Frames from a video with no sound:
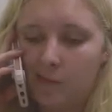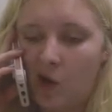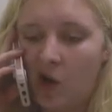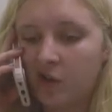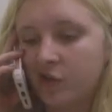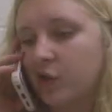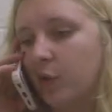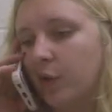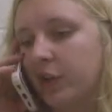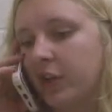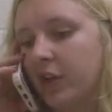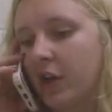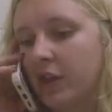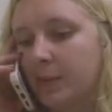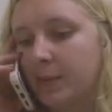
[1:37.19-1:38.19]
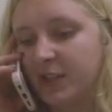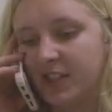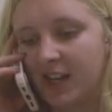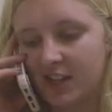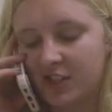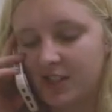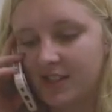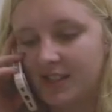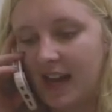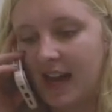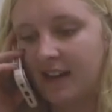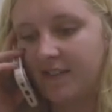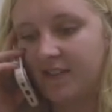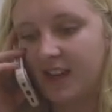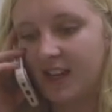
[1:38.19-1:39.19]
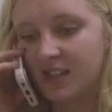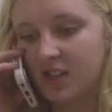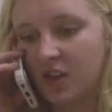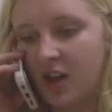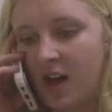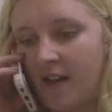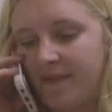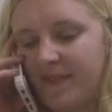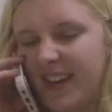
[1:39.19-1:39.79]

Also, looking on the production side of things a lot,